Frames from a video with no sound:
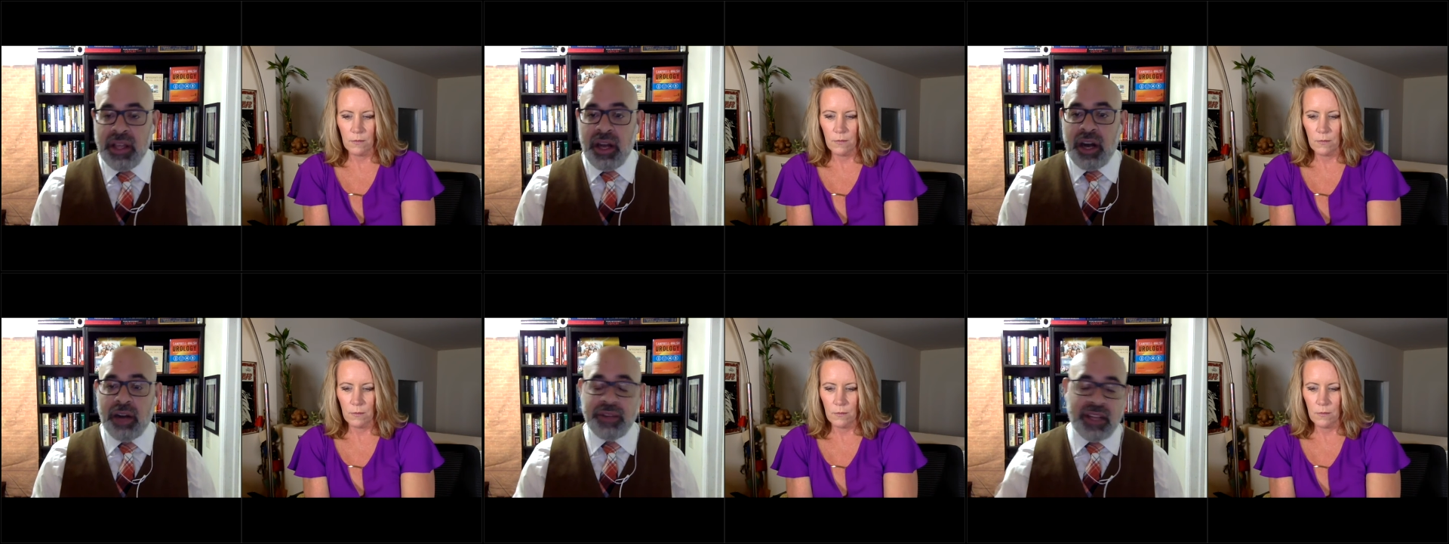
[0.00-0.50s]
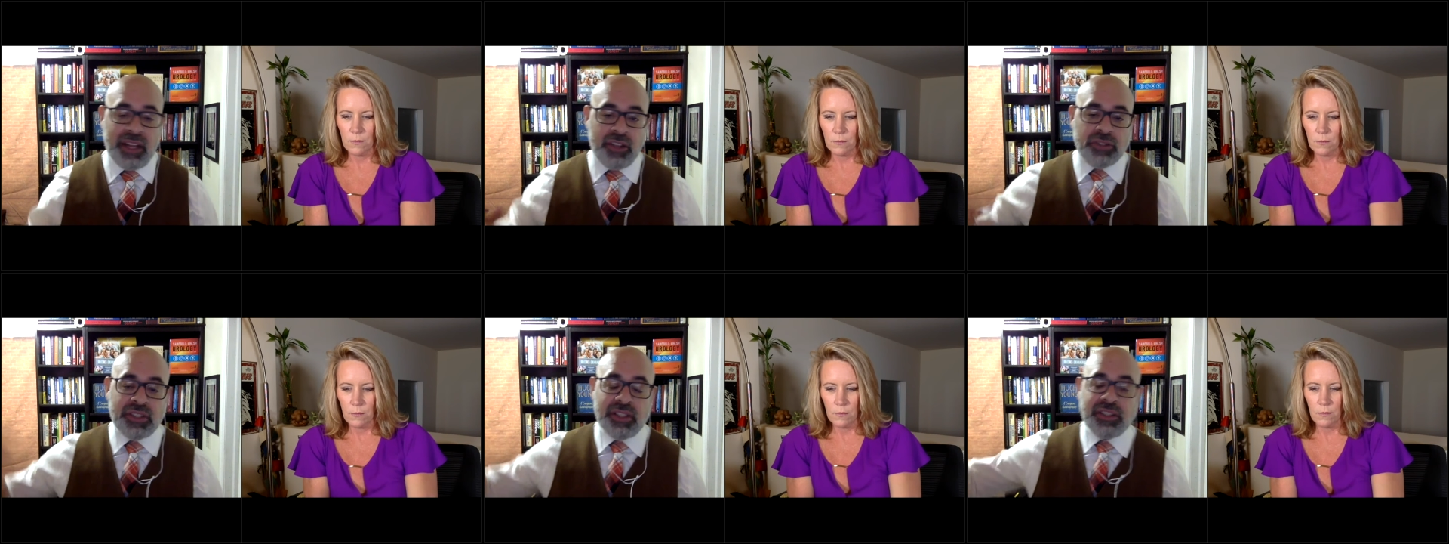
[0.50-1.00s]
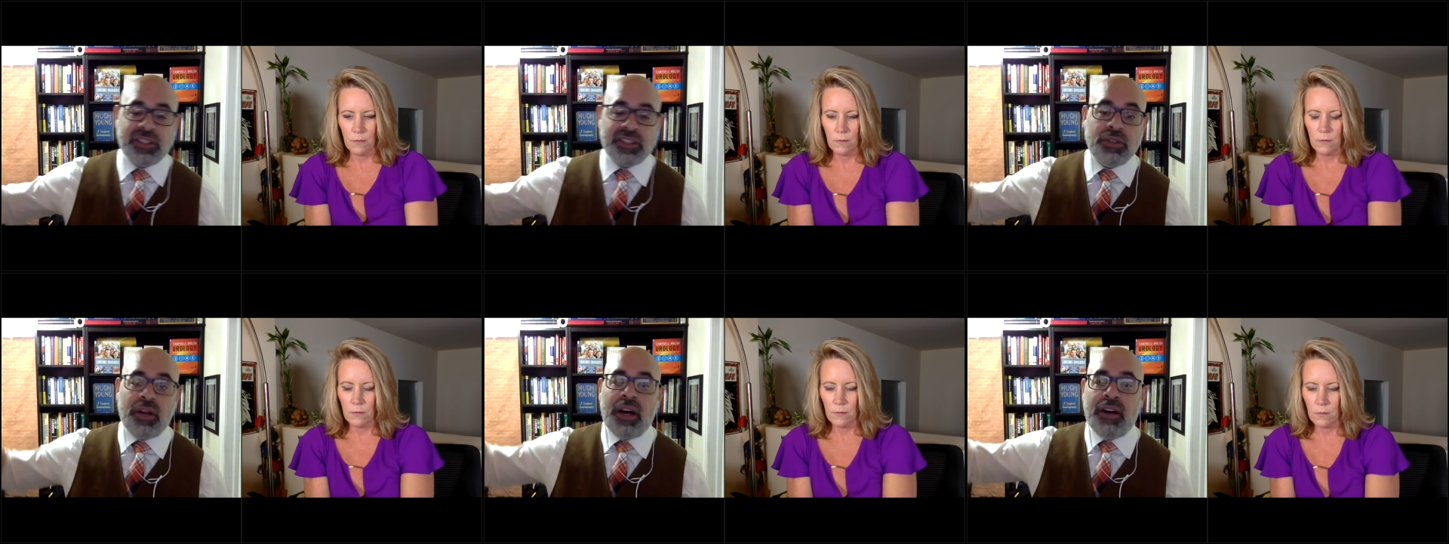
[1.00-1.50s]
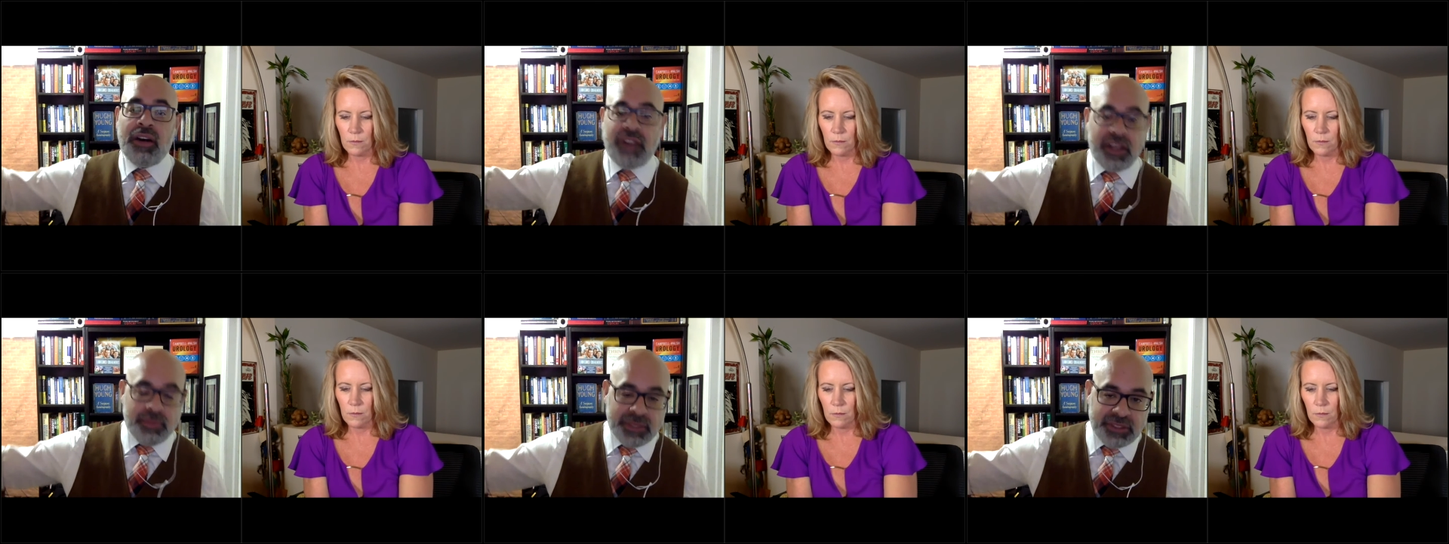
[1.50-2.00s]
Speaker 1: Um, then I use an additional uh, vitamin